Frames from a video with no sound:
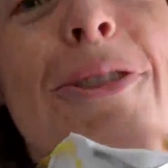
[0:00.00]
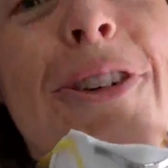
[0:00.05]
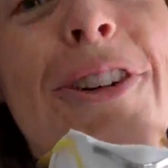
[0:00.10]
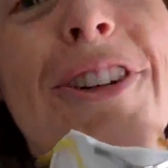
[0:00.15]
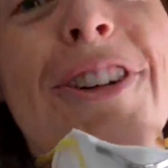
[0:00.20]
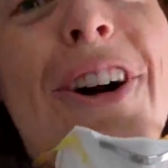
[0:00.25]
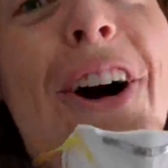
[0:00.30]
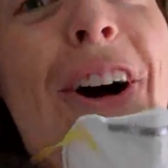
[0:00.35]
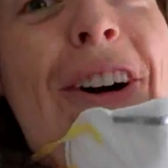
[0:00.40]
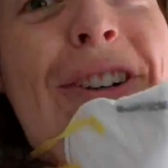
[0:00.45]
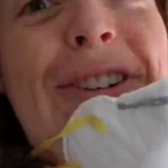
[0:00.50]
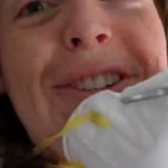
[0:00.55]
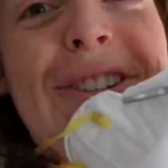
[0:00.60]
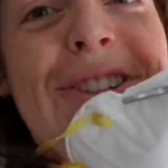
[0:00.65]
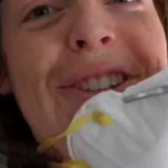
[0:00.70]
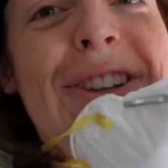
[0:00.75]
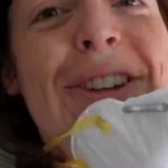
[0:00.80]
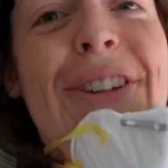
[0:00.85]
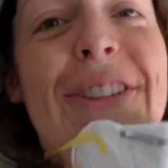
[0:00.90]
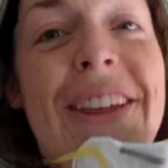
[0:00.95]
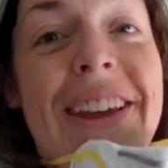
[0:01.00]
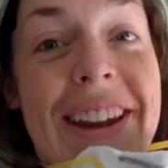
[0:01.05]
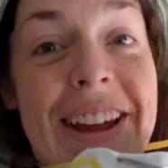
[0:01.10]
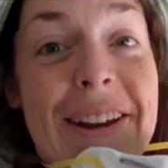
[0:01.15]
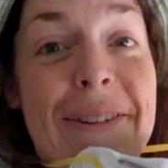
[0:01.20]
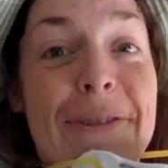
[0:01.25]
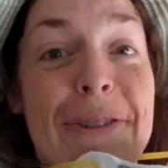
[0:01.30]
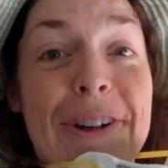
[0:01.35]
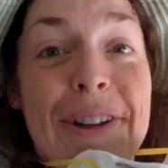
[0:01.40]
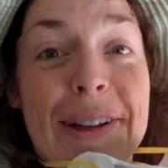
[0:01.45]
have worn goggles too, and then
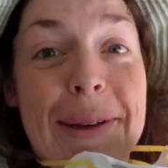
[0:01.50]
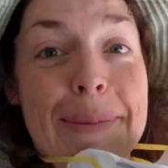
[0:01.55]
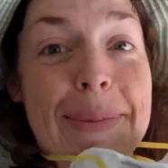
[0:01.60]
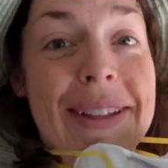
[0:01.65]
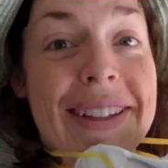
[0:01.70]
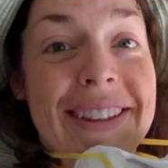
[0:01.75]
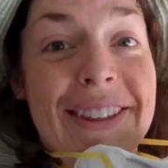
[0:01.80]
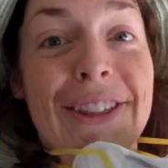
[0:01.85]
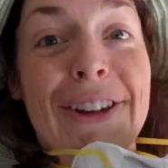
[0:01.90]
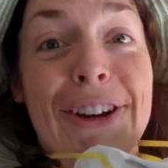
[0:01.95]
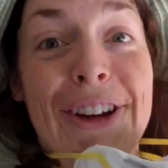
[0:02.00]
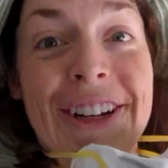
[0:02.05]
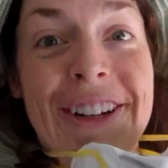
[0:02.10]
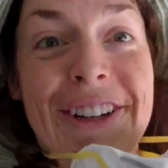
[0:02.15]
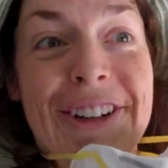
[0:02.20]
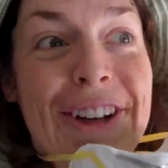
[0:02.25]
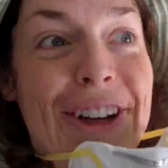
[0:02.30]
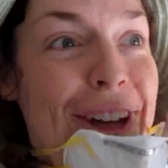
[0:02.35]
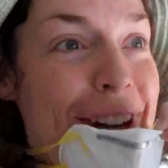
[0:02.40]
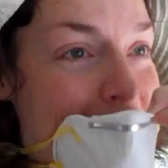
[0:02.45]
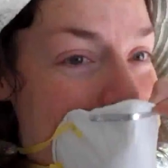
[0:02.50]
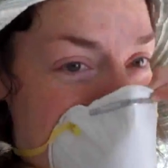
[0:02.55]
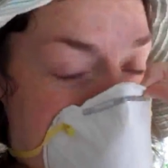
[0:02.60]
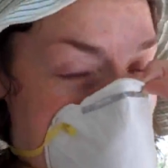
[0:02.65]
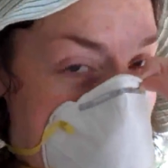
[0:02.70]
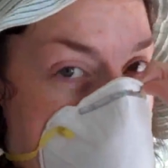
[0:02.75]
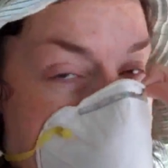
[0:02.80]
I'd really be looking good.